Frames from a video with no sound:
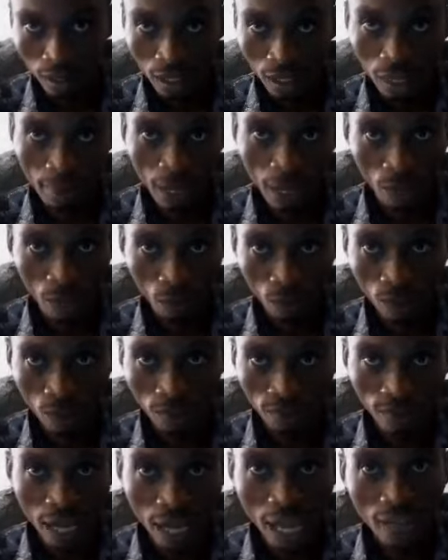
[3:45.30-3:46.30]
Then my chord
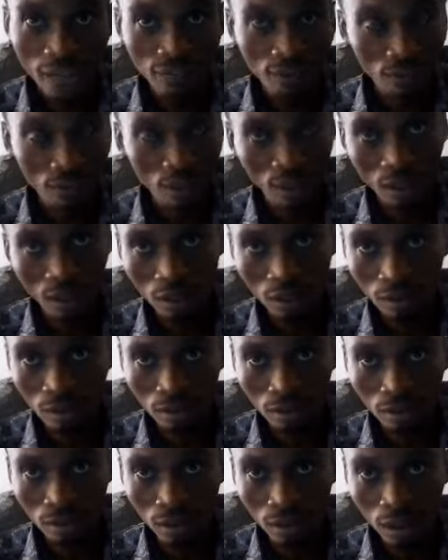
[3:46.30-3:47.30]
5
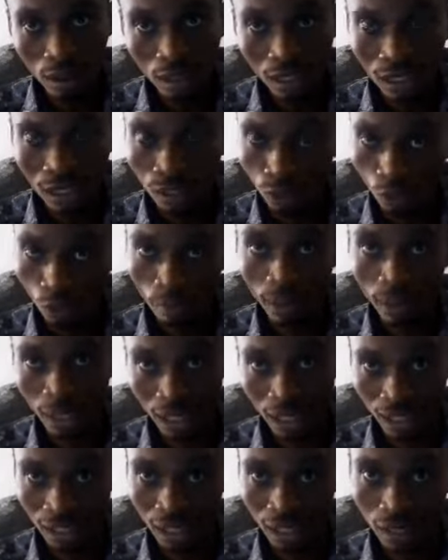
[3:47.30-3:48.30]
is a
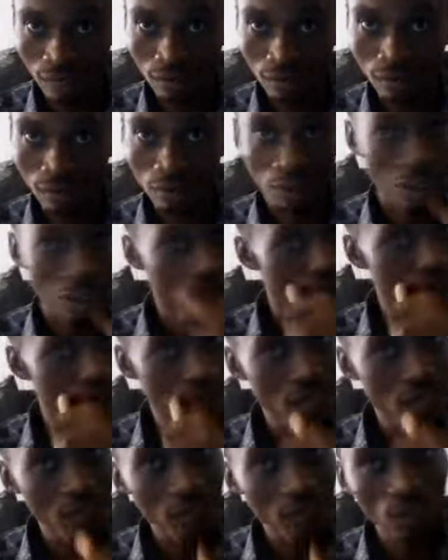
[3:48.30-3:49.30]
dominant 7.
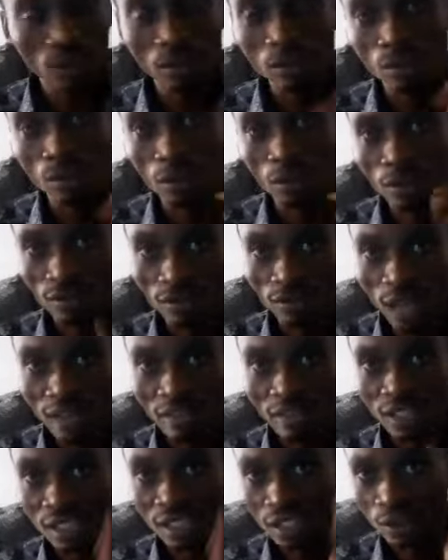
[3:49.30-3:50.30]
That's because chord
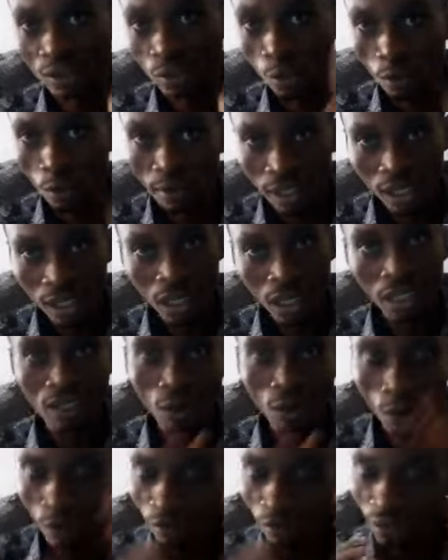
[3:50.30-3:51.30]
5 is the dominant
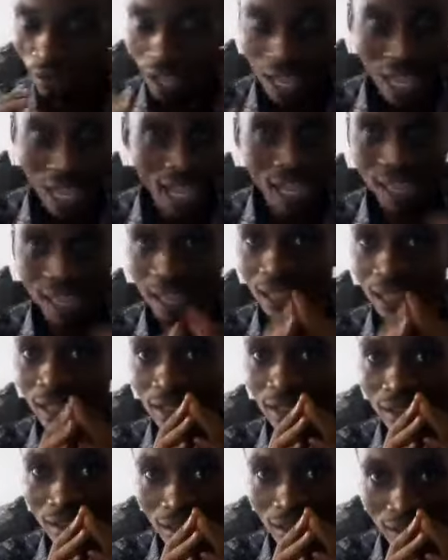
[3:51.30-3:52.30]
of any
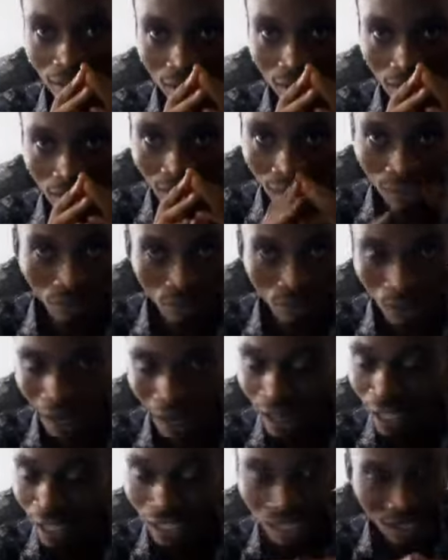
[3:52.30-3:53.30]
degree,
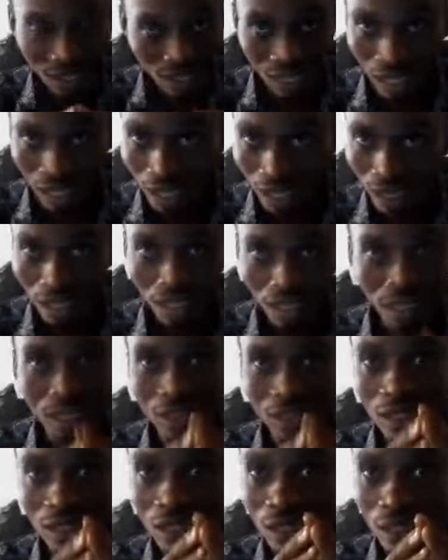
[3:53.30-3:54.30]
any scale,
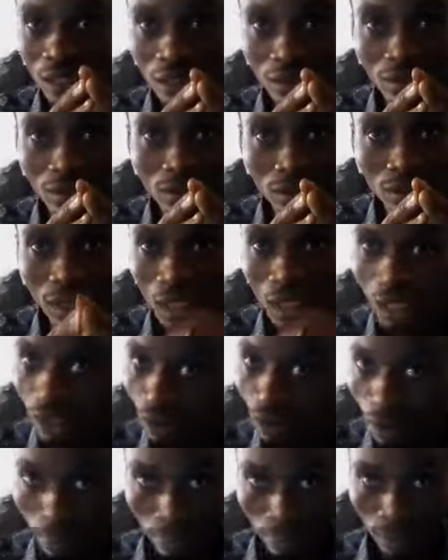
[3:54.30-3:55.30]
any key
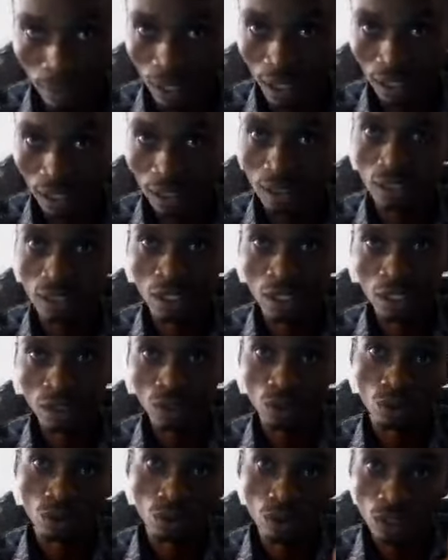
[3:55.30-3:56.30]
you are playing.
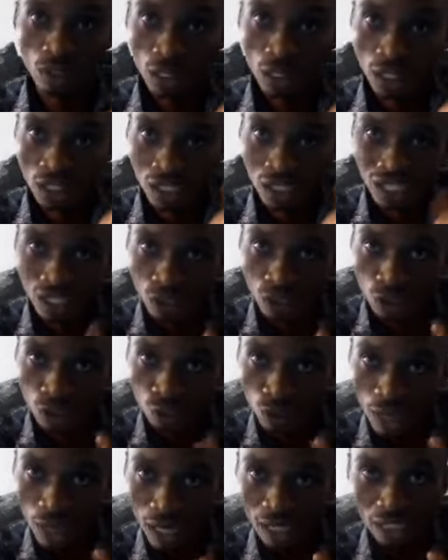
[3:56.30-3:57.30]
So it
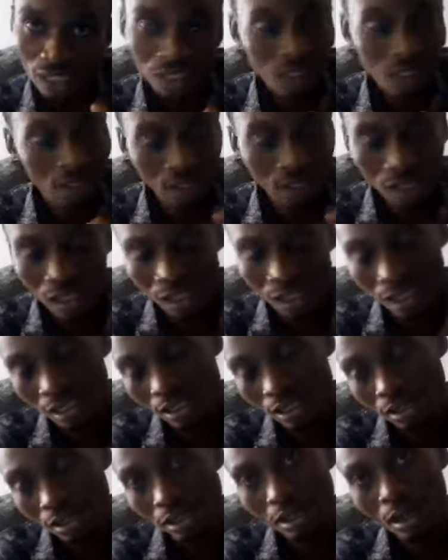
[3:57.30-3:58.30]

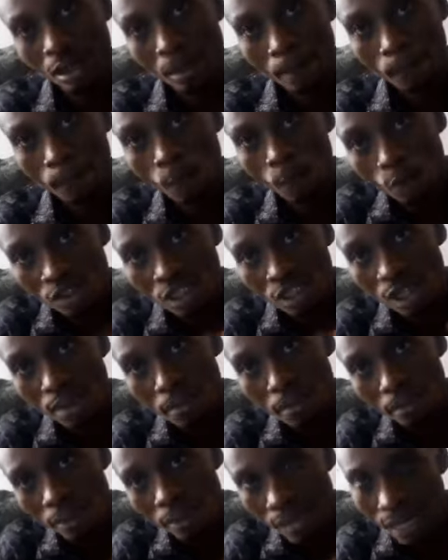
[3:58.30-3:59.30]
is mostly
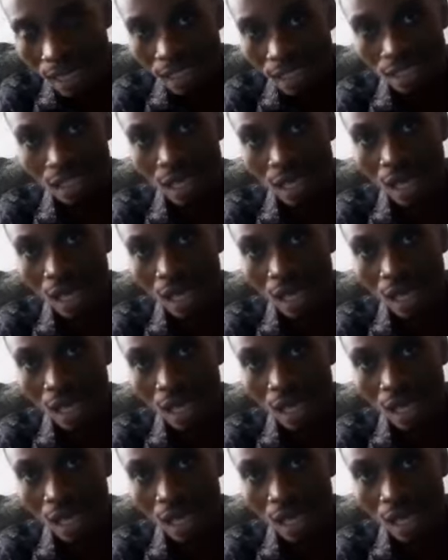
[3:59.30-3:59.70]
played